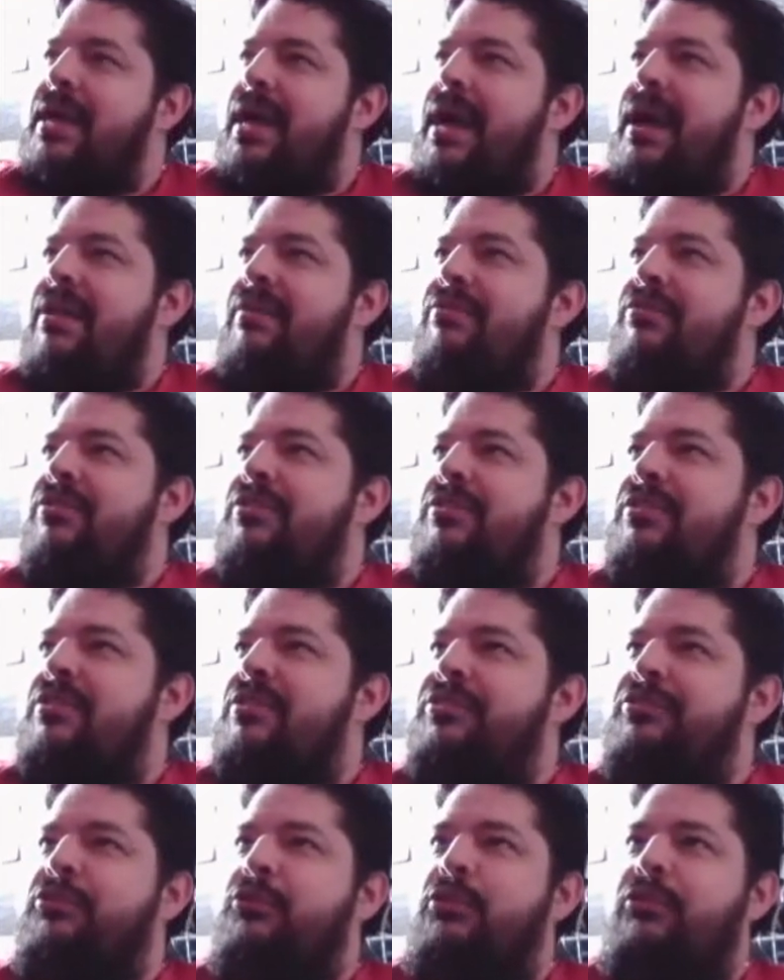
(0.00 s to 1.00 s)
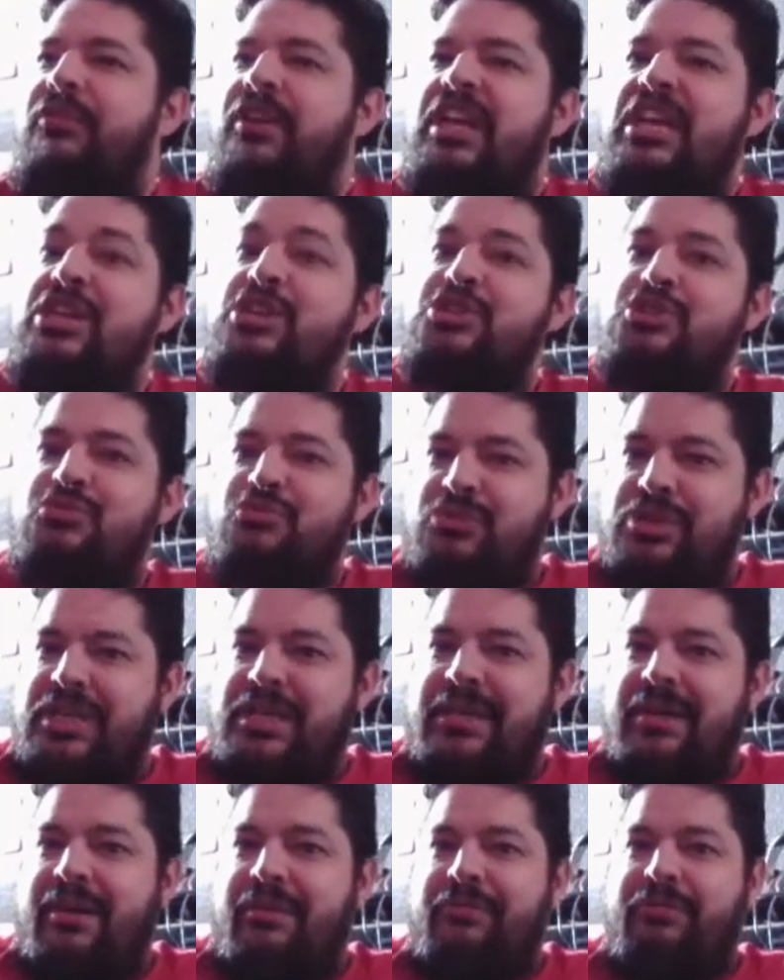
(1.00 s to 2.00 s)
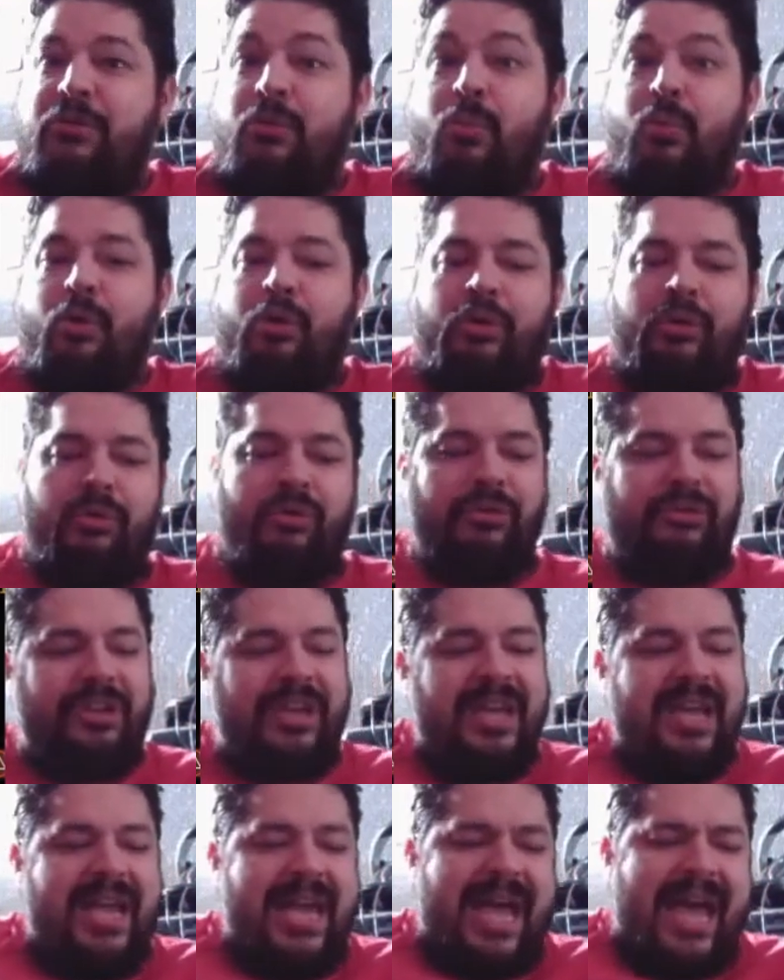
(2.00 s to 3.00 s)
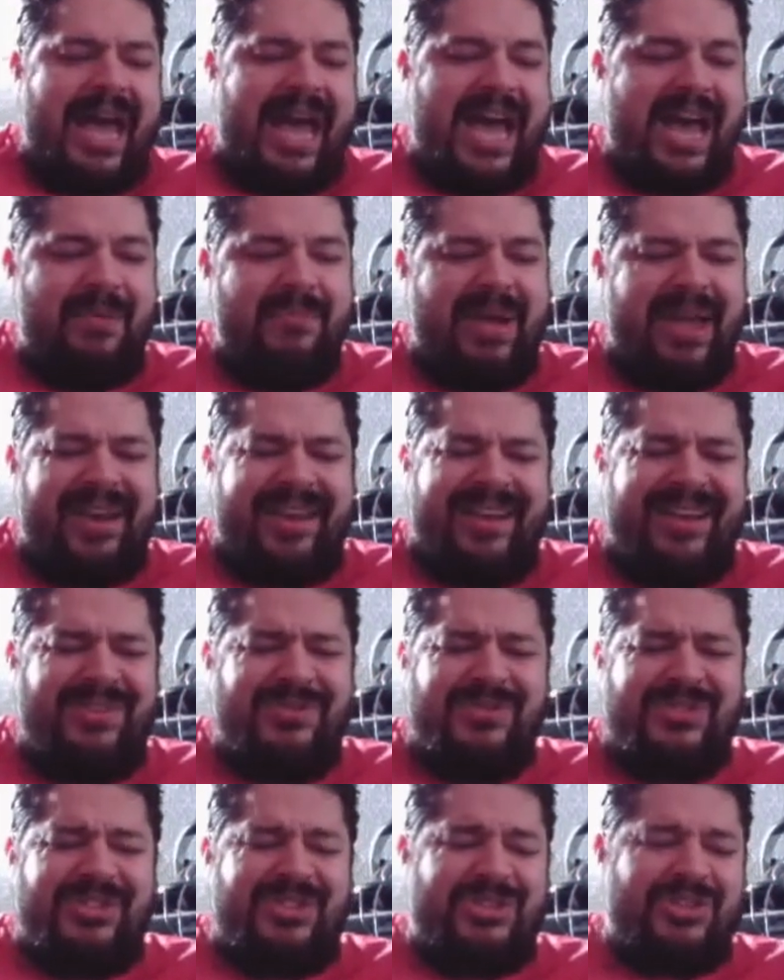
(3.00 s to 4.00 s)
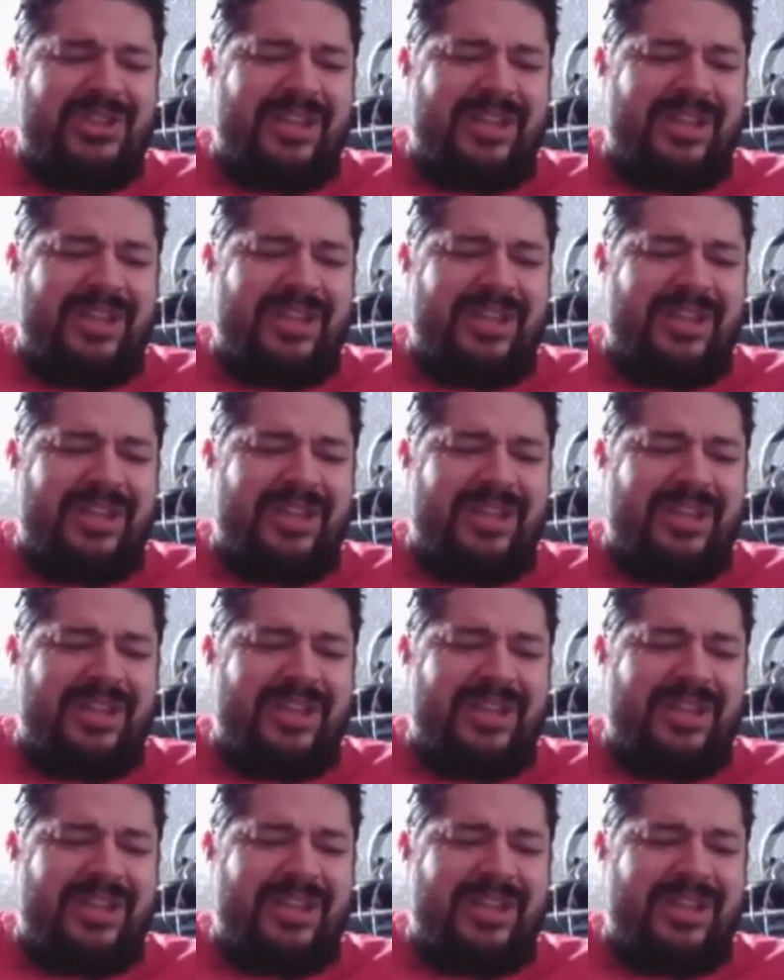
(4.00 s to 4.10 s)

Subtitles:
and the sort of history of the world. And I was